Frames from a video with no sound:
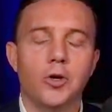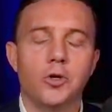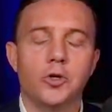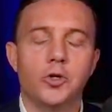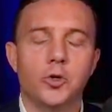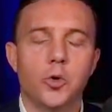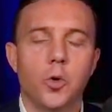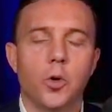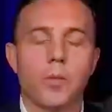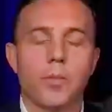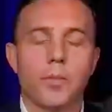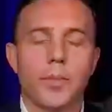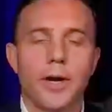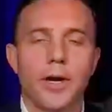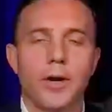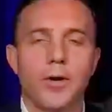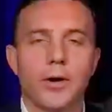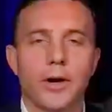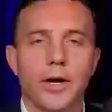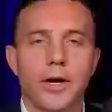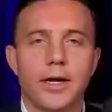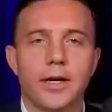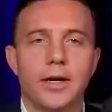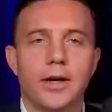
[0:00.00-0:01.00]
short
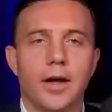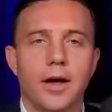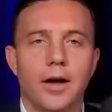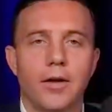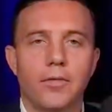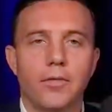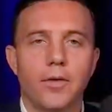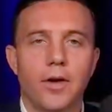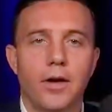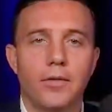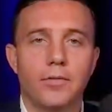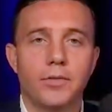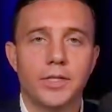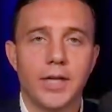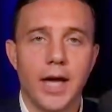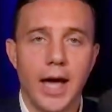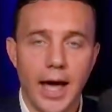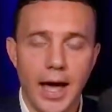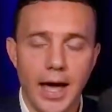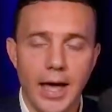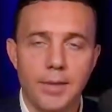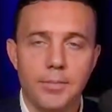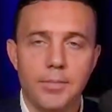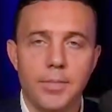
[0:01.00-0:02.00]
period of of
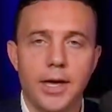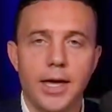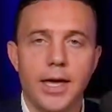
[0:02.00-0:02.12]
time.